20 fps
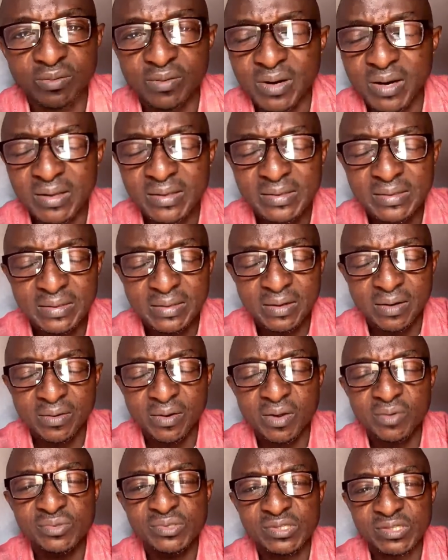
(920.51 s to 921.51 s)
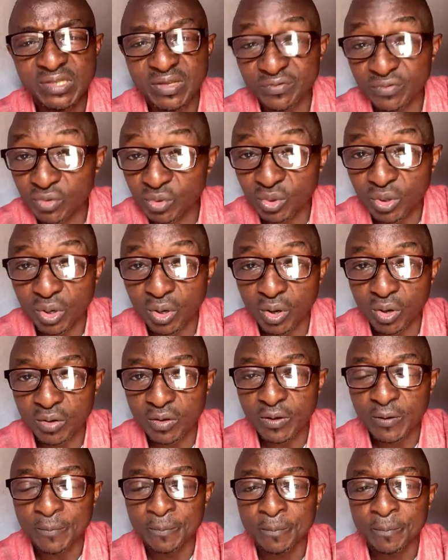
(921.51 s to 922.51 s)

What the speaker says: like around 7 o'clock.